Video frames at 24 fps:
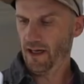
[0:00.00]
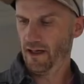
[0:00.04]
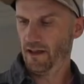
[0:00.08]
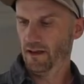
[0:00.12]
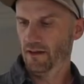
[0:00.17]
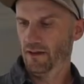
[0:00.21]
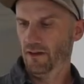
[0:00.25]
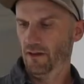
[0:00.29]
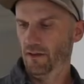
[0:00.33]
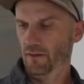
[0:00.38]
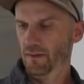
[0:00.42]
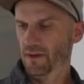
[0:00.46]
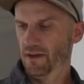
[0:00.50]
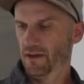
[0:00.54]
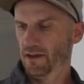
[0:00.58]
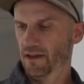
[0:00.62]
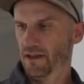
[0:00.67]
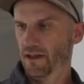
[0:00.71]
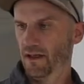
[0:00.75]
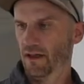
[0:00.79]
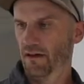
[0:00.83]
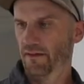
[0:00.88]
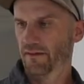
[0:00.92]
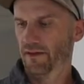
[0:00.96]
hand tubes
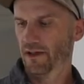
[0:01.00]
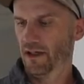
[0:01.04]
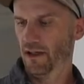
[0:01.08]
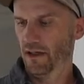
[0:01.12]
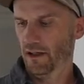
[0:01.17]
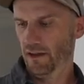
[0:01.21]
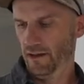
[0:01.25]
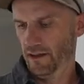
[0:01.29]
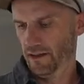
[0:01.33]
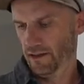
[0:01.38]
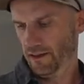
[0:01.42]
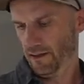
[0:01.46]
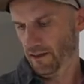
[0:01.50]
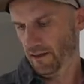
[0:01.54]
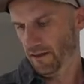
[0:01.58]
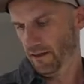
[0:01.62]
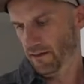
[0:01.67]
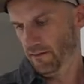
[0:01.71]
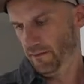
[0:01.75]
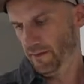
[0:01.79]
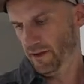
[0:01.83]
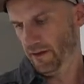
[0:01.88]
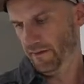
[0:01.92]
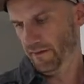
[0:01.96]
instead of a gun is a
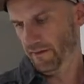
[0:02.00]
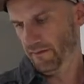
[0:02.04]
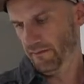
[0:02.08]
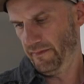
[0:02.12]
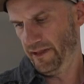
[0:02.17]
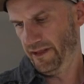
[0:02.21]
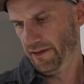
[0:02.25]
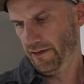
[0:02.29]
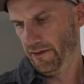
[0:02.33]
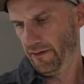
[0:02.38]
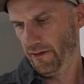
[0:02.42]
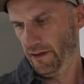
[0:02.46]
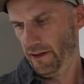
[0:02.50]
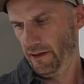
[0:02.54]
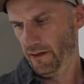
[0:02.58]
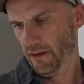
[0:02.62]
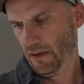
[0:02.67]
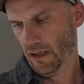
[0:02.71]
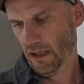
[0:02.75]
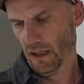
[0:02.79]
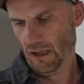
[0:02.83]
little bit of a mystery,